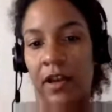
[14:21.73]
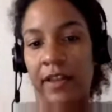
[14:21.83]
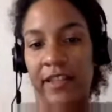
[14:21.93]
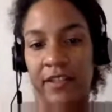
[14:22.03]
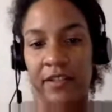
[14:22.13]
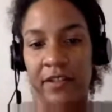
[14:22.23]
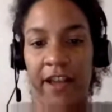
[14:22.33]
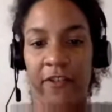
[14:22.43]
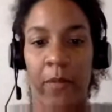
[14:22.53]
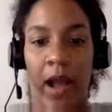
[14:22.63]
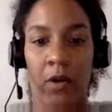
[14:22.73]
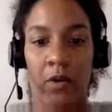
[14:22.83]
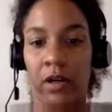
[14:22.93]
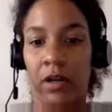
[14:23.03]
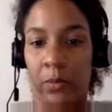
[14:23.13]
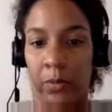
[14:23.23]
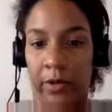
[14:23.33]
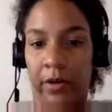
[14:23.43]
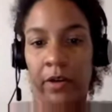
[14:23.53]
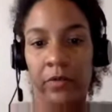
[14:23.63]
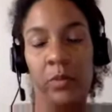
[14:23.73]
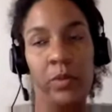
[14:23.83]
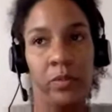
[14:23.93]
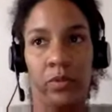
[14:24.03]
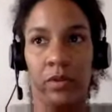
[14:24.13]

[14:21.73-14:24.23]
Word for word: necessarily have power, but a 100 people